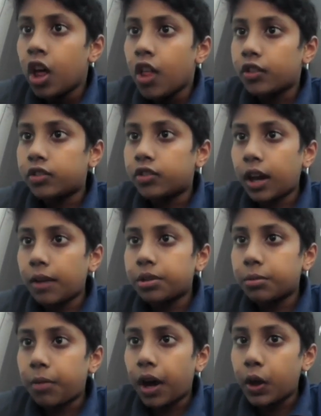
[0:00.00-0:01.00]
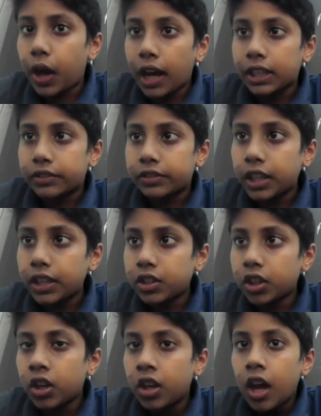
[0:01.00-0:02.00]
The Samsung Bioactive
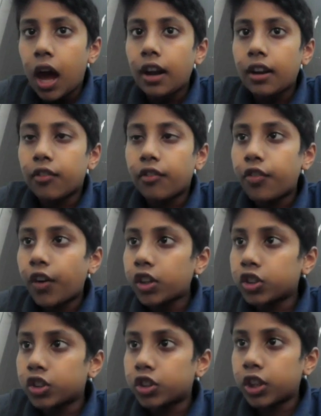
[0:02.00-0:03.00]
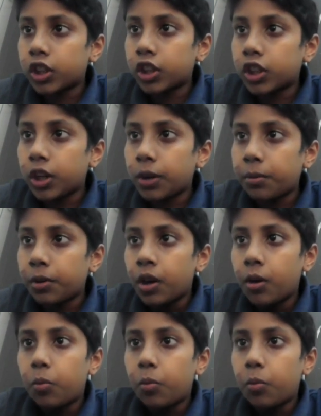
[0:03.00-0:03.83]
sensor and the fastest chip